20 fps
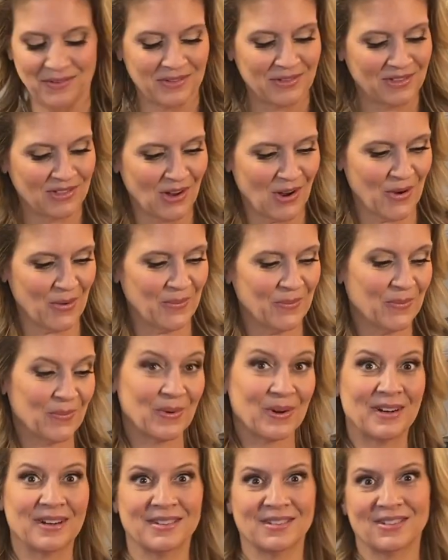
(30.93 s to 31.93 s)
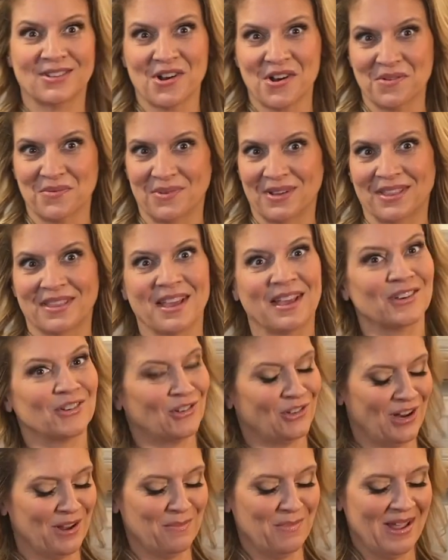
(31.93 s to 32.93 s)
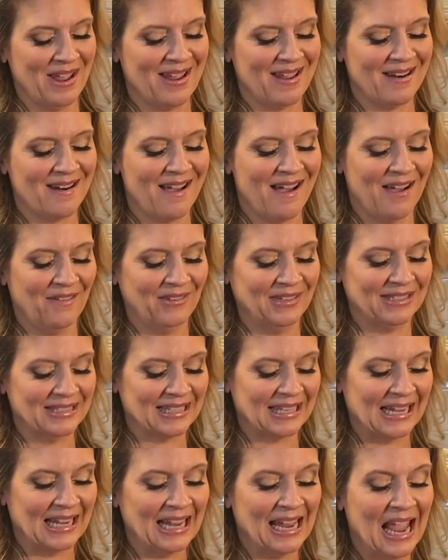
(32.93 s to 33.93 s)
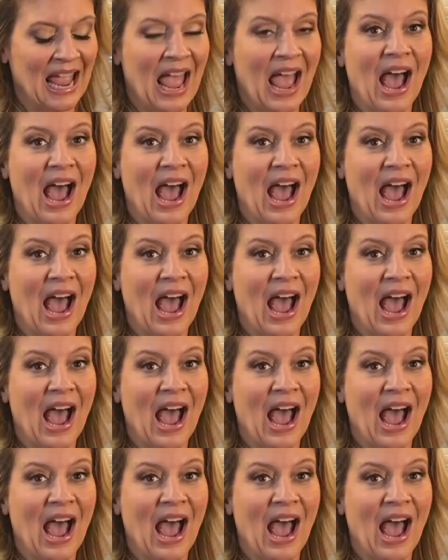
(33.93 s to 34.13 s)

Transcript: So we're gonna start with champagne, obviously.